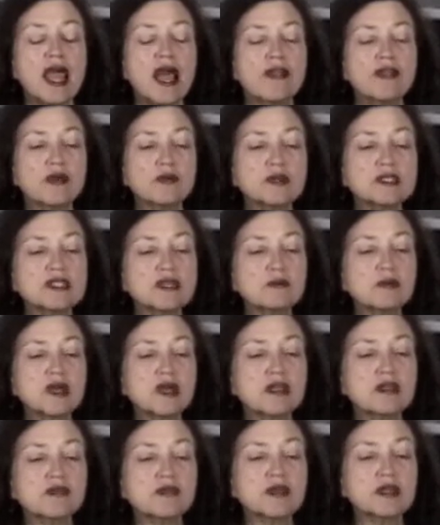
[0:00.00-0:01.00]
There was some
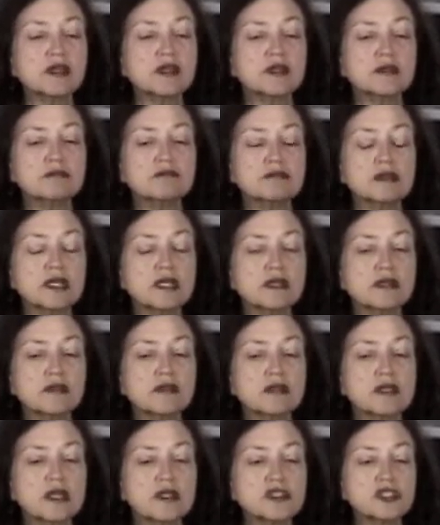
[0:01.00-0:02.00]
kind of a,
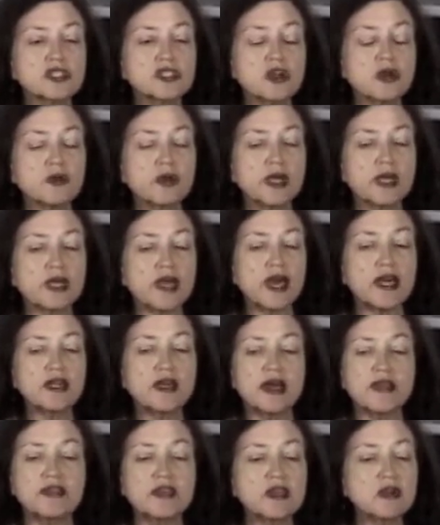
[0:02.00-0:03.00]
a, a showing. I,
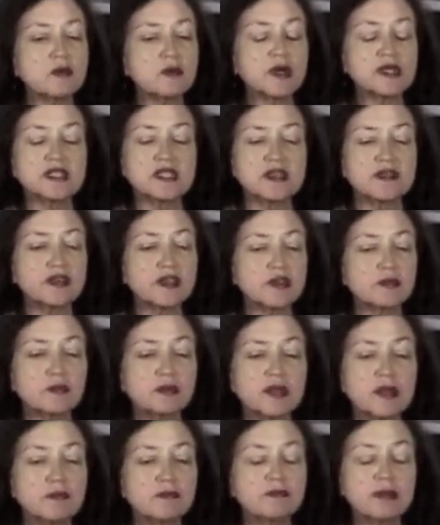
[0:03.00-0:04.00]
I, think it wasn't even a
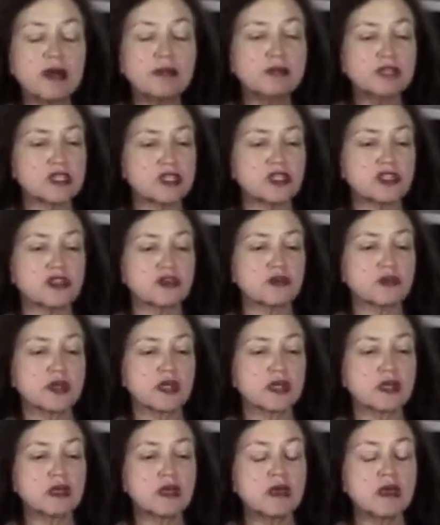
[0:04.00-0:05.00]
pu public
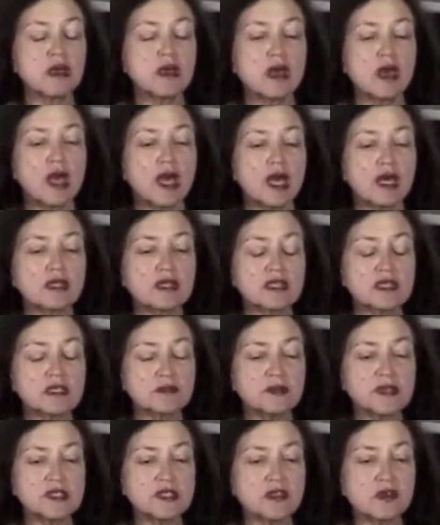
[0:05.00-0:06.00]
showing at the
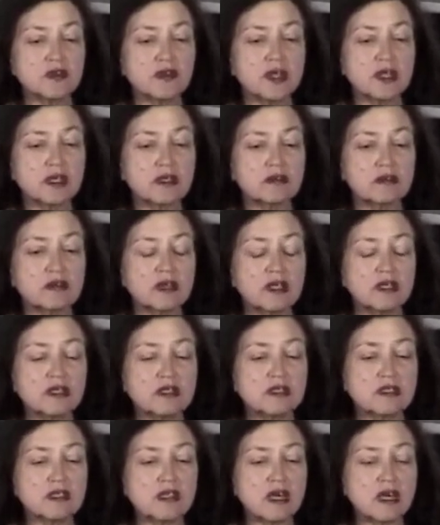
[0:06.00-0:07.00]
Smithsonian. At,
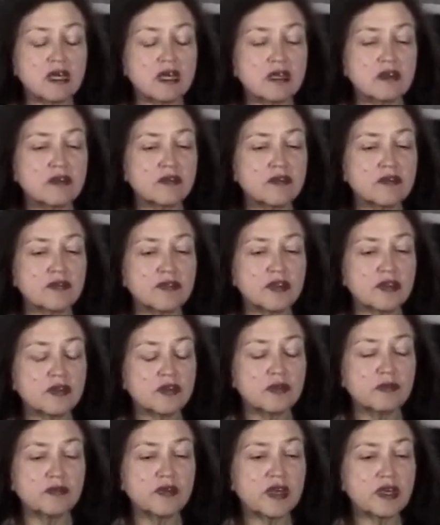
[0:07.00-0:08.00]
this is the height of you know
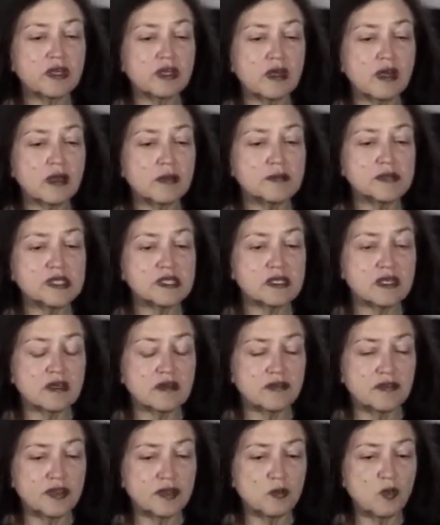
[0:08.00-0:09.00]
the Vietnam in
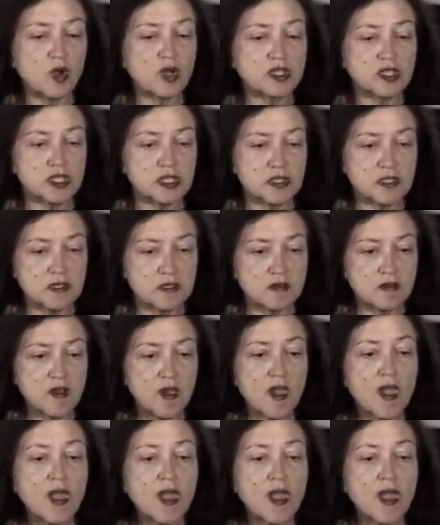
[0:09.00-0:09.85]
stuff in Washington.